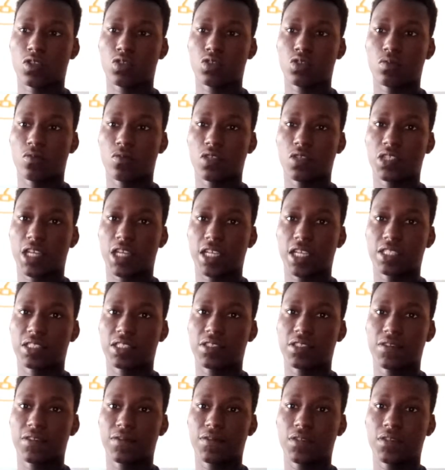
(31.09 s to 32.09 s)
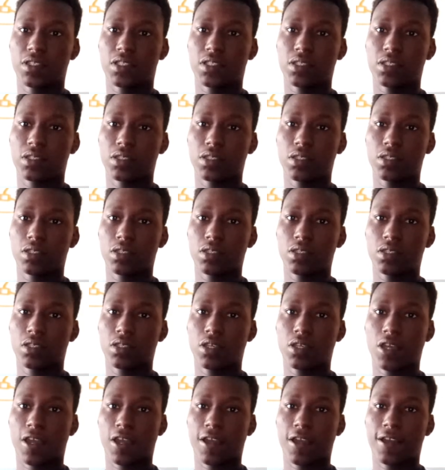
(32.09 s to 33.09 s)
too much activity,
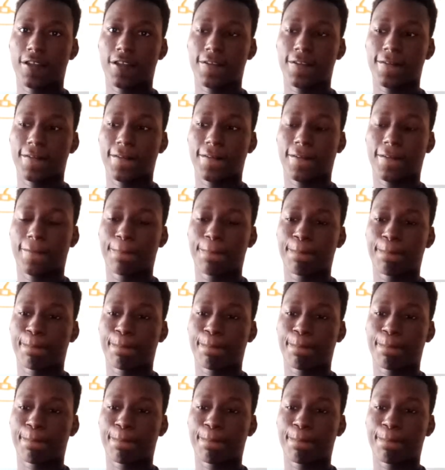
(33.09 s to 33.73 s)
and